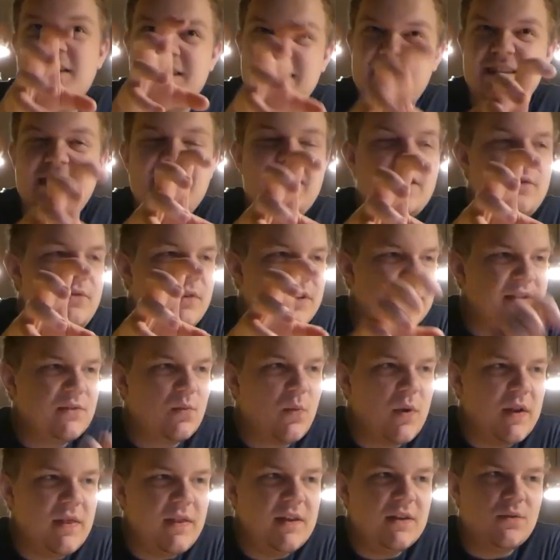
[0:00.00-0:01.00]
7 is
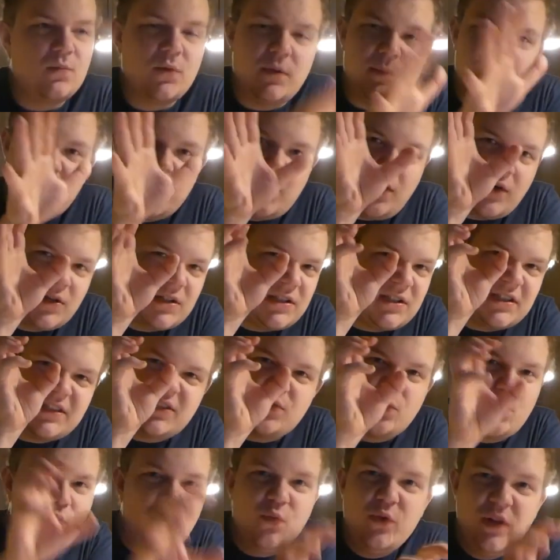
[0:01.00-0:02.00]
where this one belongs,
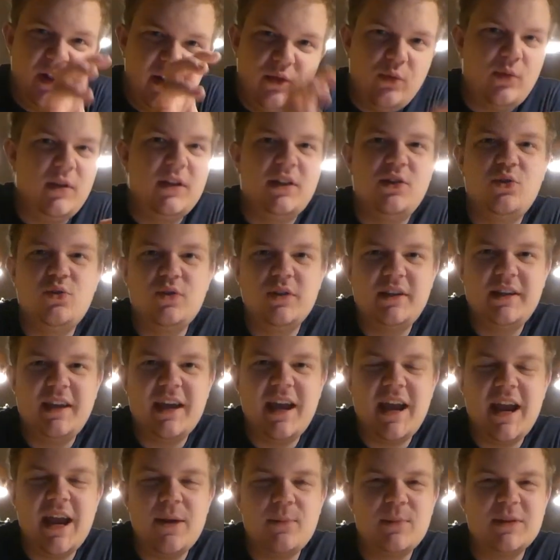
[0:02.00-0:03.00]
because it's a really, really good
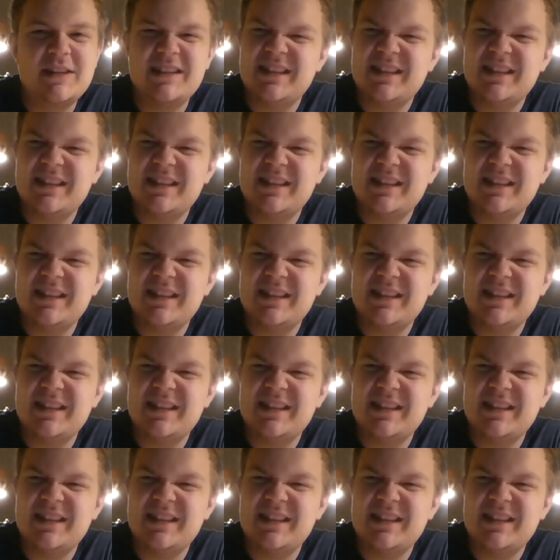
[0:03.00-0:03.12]
game.